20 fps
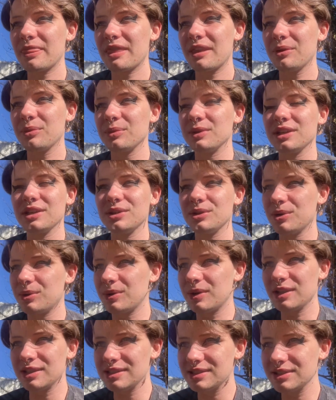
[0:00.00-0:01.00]
when they don't
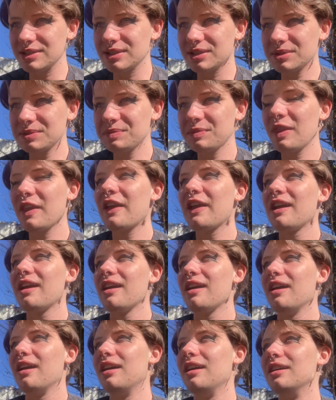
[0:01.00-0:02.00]
want to.
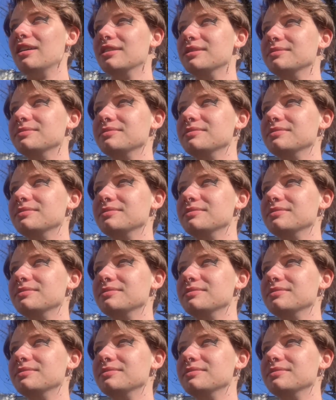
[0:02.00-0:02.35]
Um,